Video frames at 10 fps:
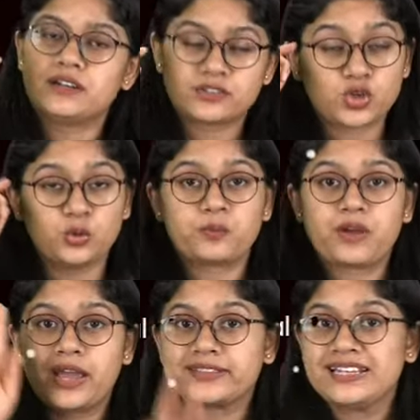so,
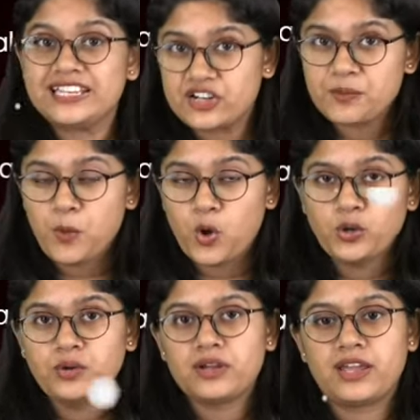in the
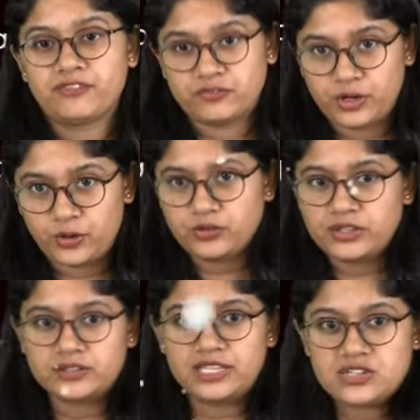leaderboard, if you know
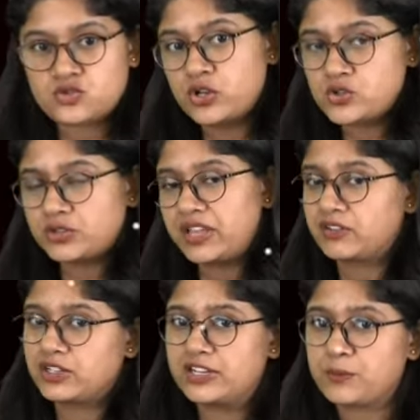these students who are there
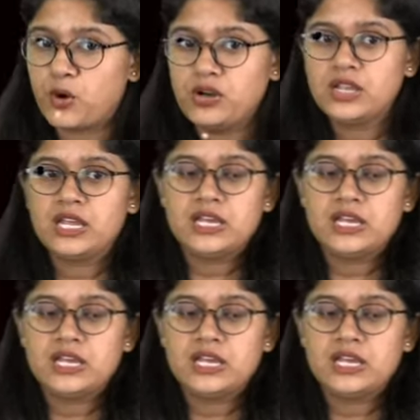in the leaderboard,